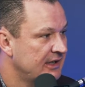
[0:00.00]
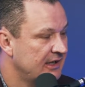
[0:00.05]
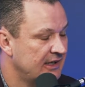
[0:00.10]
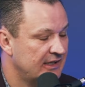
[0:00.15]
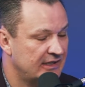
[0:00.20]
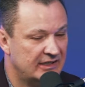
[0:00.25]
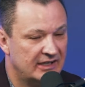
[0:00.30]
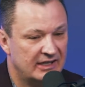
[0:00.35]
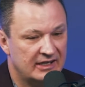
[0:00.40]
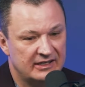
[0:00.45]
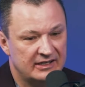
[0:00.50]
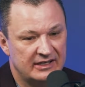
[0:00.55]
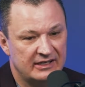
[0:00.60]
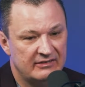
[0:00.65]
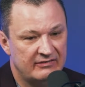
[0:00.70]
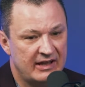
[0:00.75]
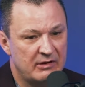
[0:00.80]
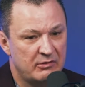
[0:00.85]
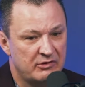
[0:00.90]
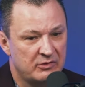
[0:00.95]
And
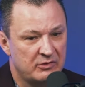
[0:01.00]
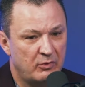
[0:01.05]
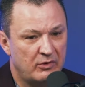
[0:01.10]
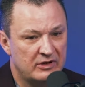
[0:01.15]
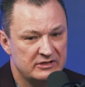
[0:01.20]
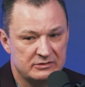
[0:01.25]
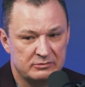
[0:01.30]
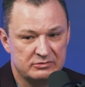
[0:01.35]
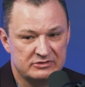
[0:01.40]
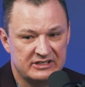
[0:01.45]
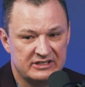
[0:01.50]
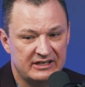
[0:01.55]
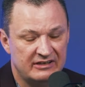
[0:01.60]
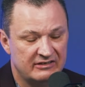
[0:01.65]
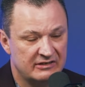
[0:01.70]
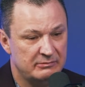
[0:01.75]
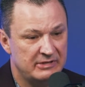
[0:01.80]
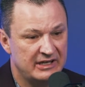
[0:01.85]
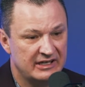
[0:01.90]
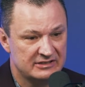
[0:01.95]
they were the ones that was getting
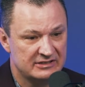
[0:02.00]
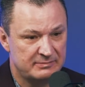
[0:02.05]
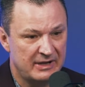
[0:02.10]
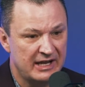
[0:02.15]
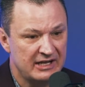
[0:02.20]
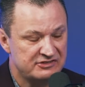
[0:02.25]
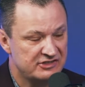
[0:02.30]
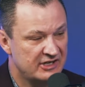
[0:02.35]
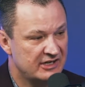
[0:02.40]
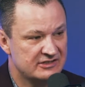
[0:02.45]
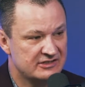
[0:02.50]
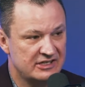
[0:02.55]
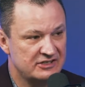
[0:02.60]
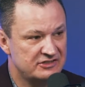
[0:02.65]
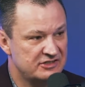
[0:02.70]
the biggest paychecks each